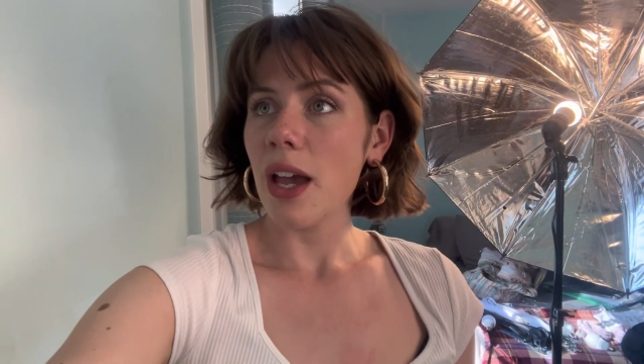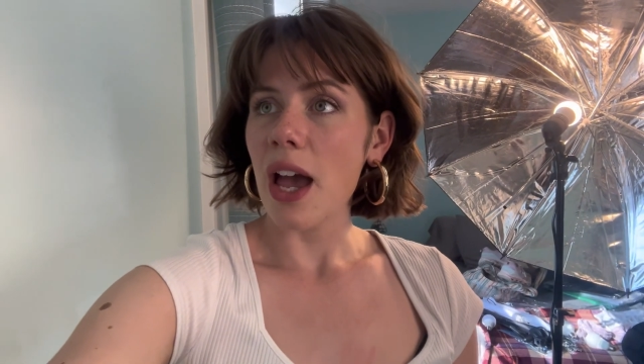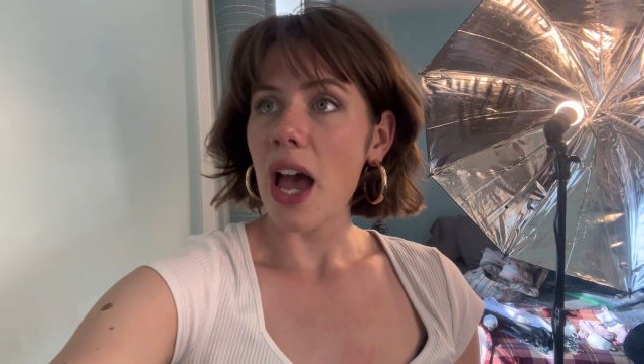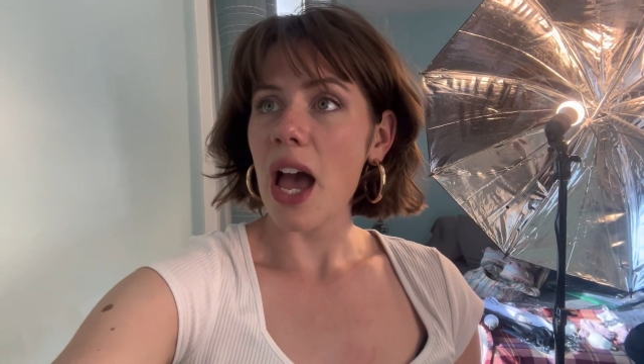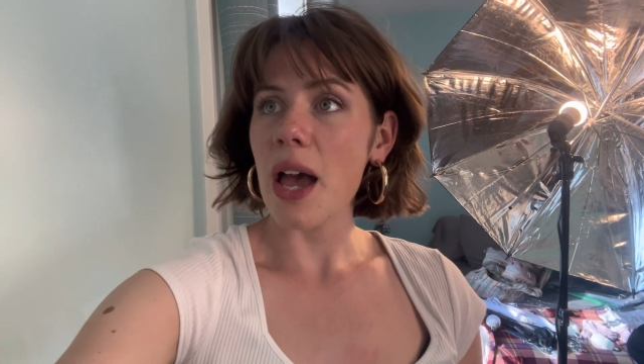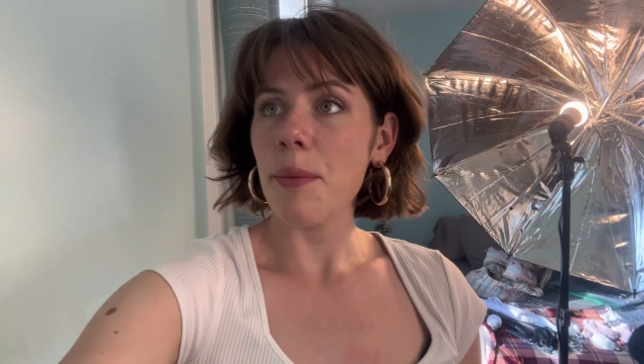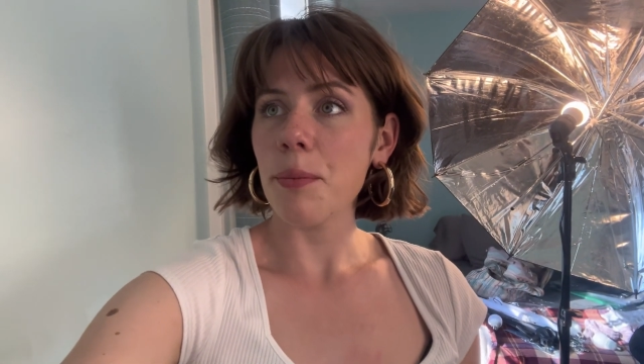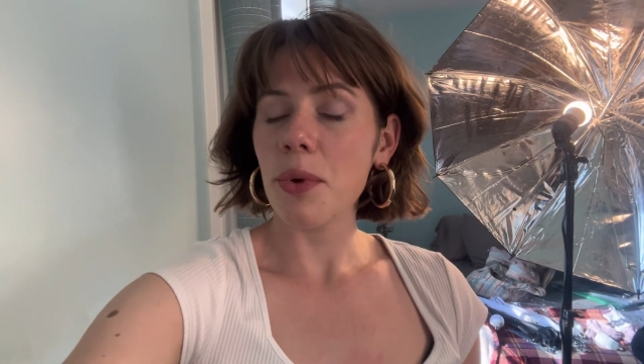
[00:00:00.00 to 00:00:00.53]

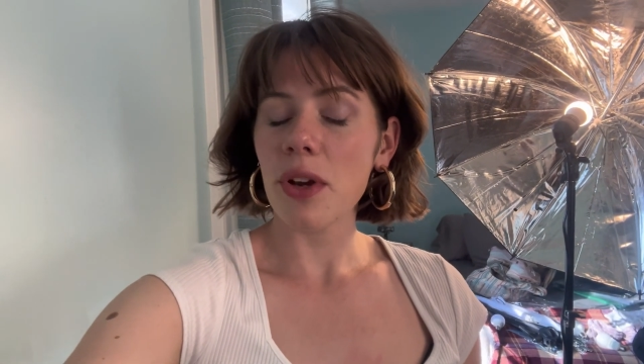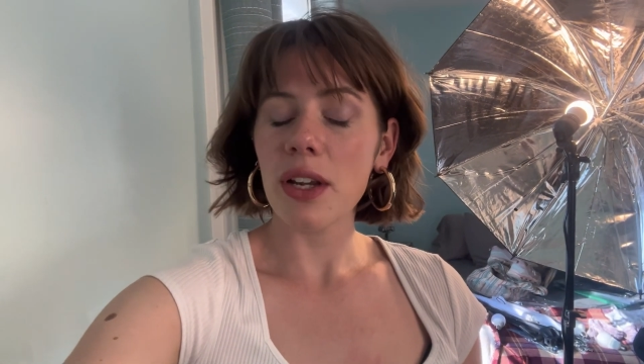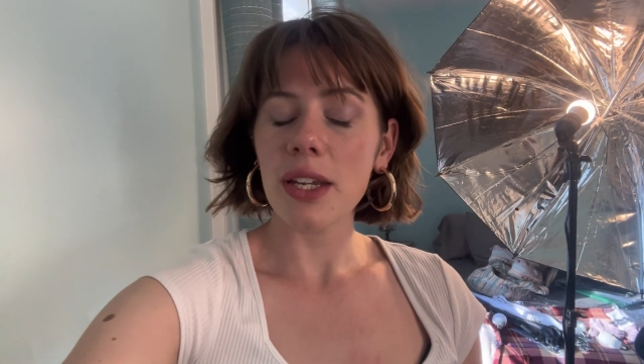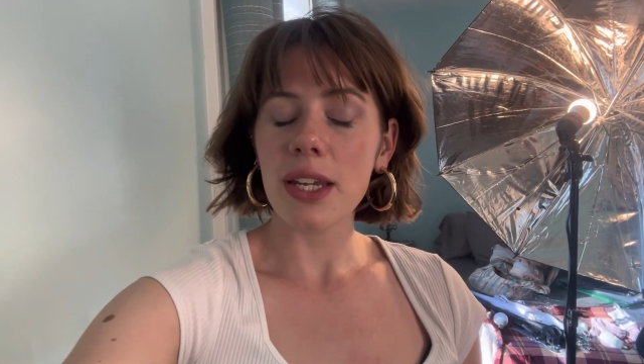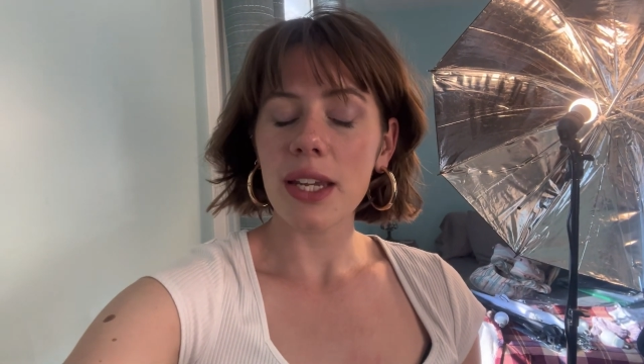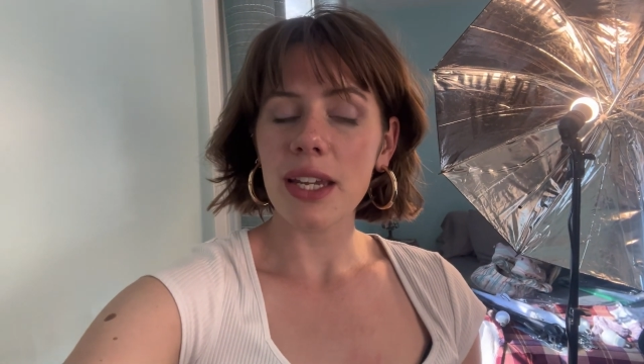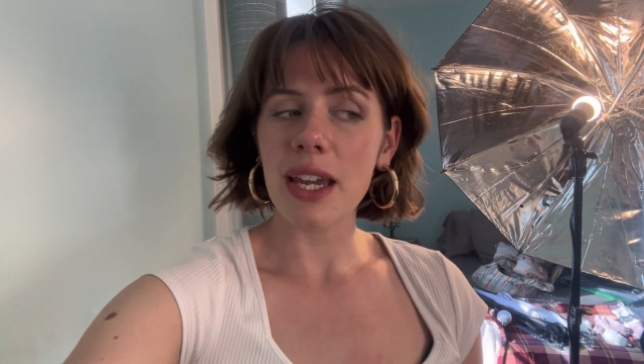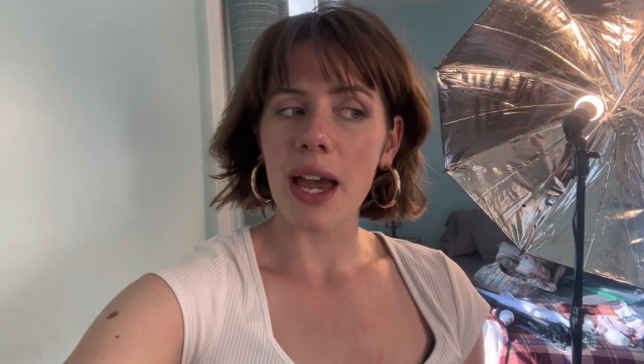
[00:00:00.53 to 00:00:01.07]
I'm
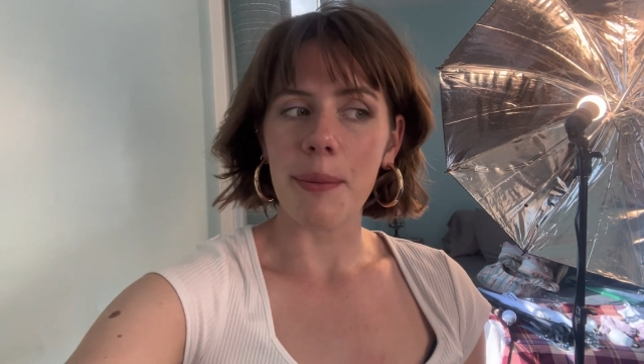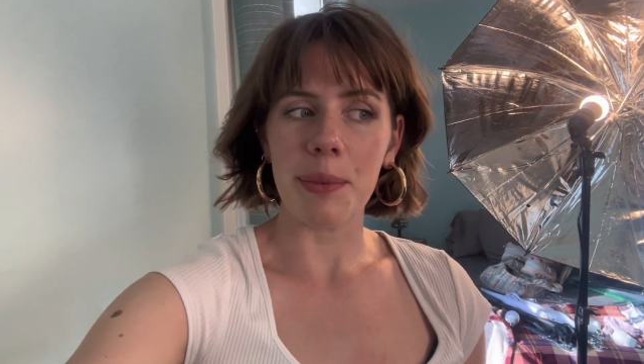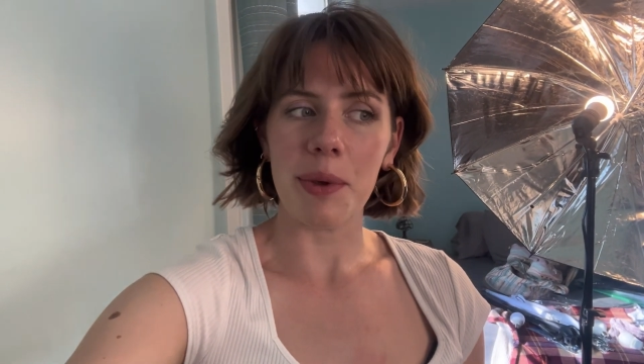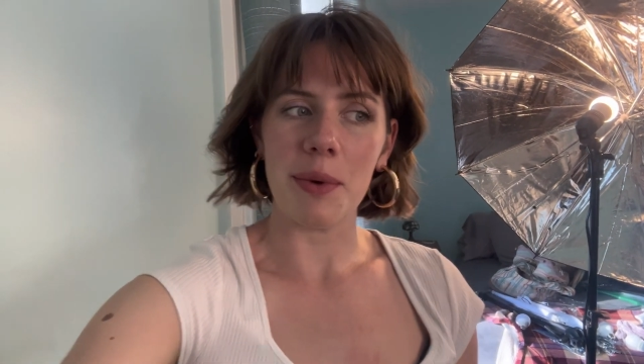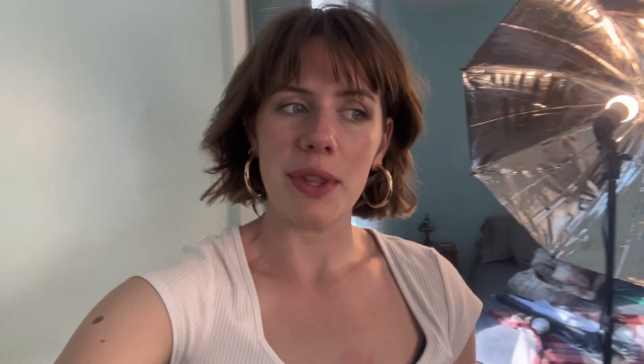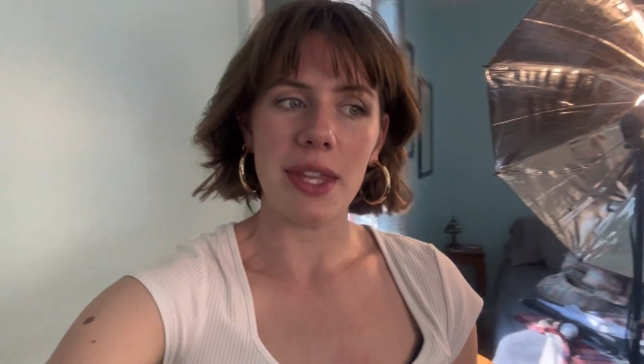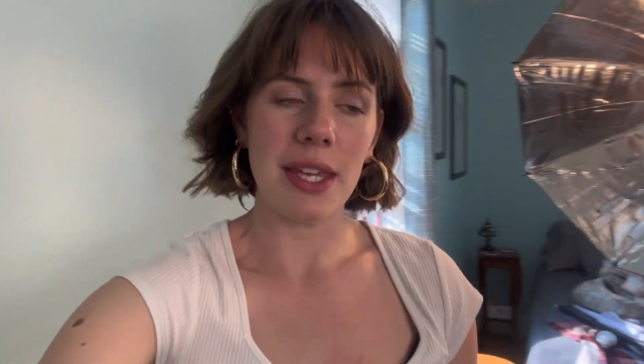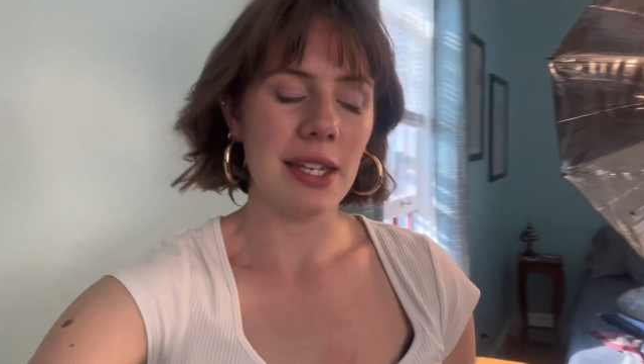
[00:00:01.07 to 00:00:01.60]
pretty happy
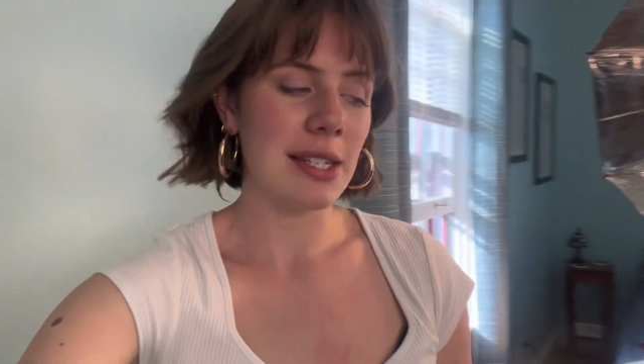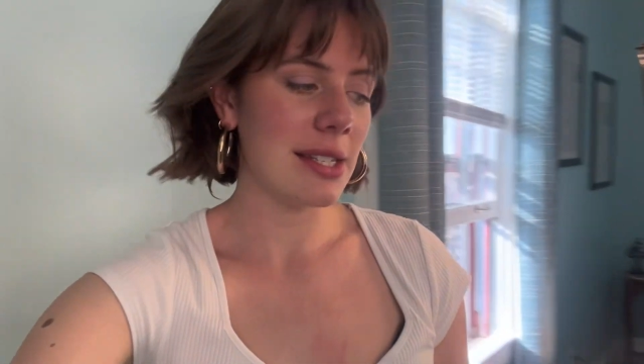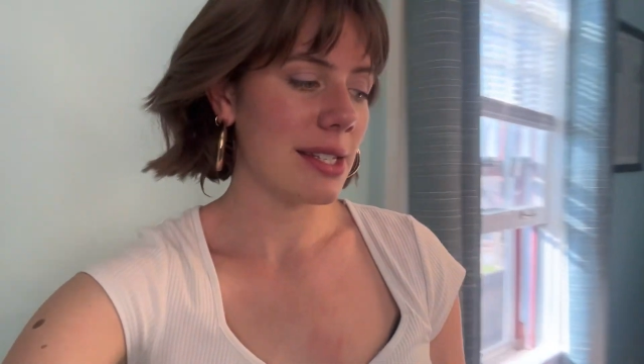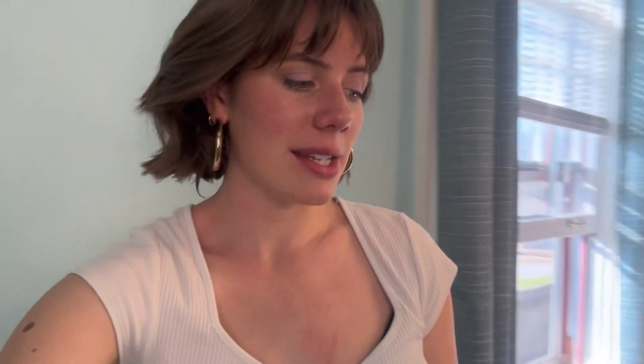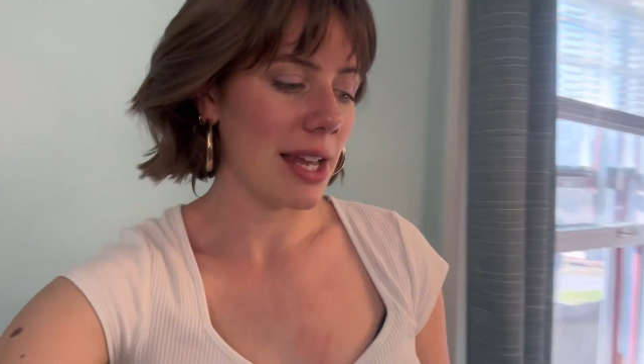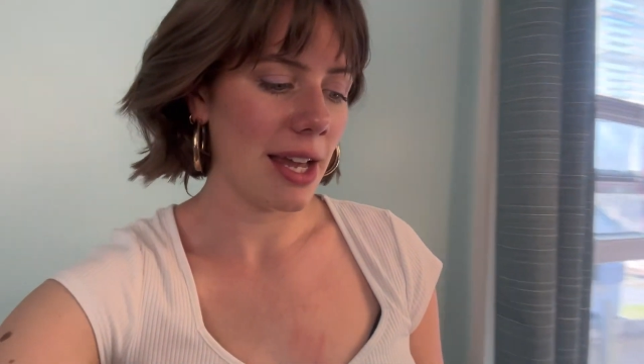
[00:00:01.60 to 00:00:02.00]
with it.